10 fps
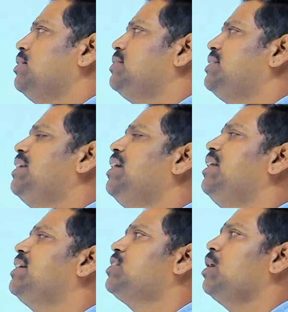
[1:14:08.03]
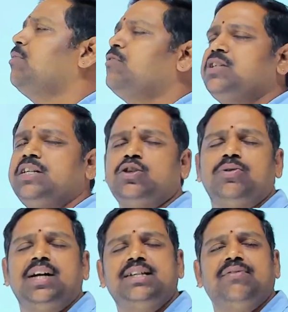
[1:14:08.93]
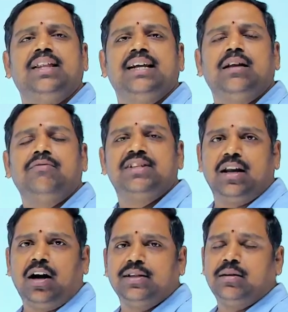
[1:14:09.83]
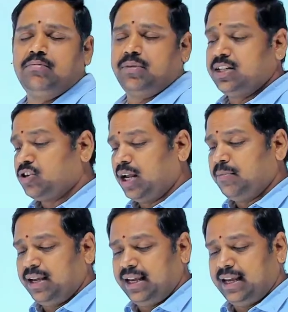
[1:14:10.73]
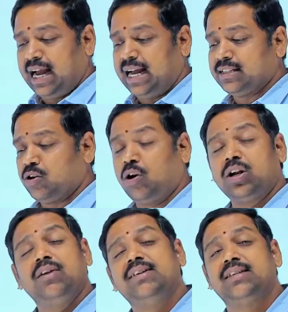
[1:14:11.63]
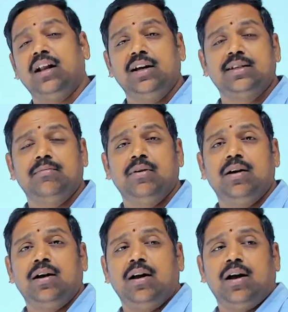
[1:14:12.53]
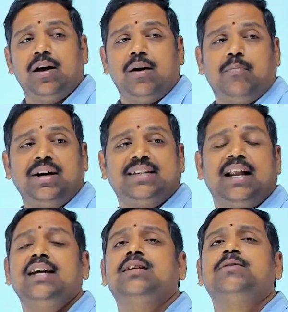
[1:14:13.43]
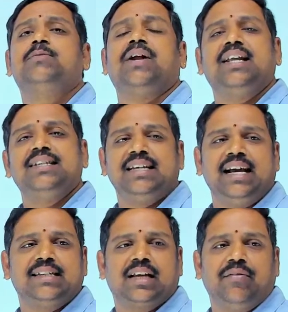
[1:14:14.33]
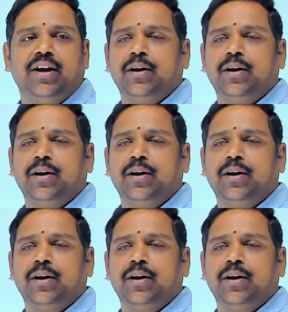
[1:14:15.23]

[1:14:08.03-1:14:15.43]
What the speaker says: Generally, this type of question students will think of syllogism. This time he has not given syllogism, but syllogism's brothers he has given.